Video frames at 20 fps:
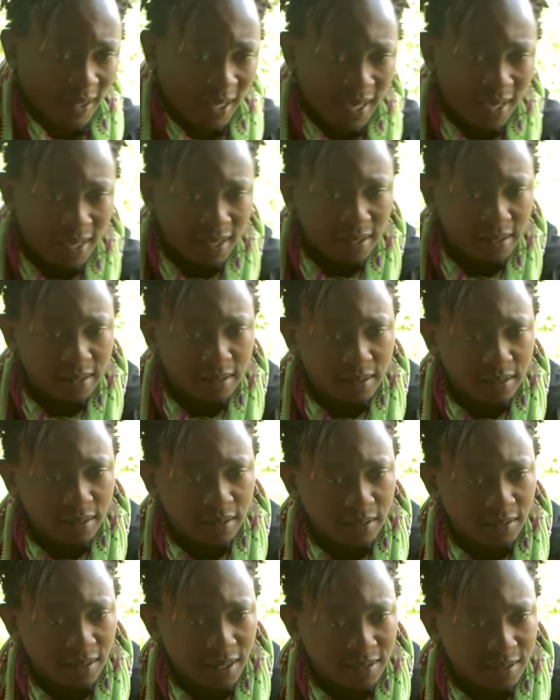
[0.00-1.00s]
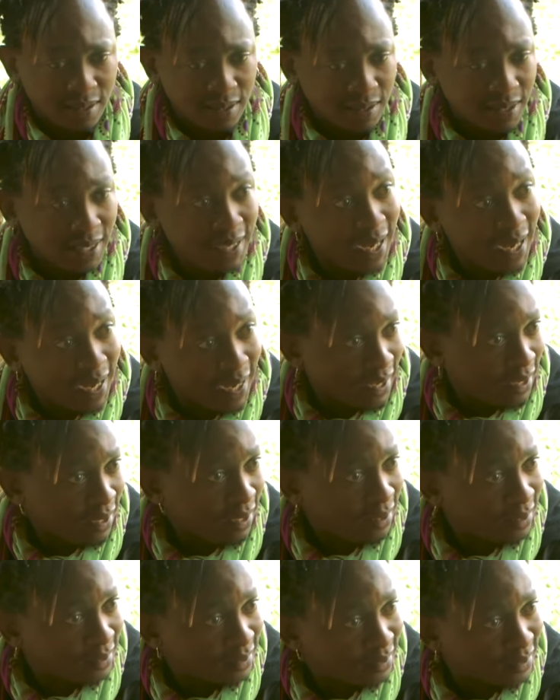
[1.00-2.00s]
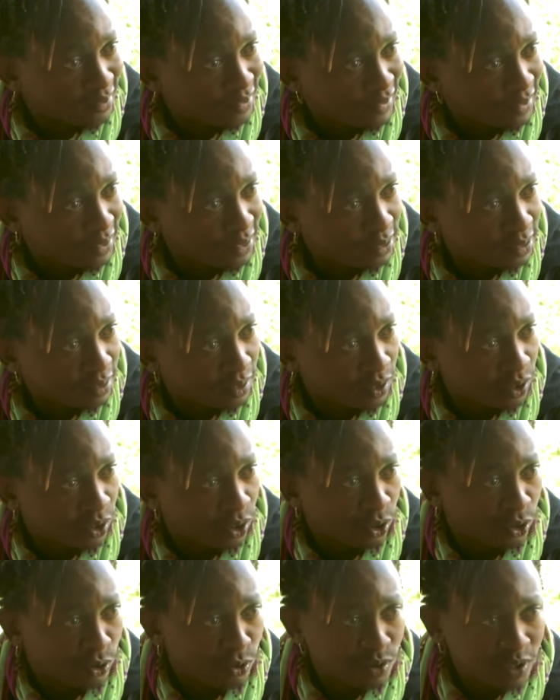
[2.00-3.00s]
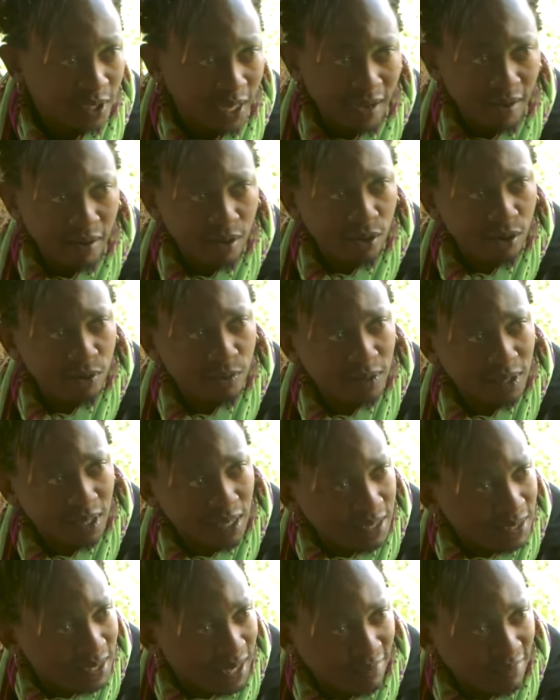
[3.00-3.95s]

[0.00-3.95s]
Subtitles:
And there's this guy, right, who's carrying on with his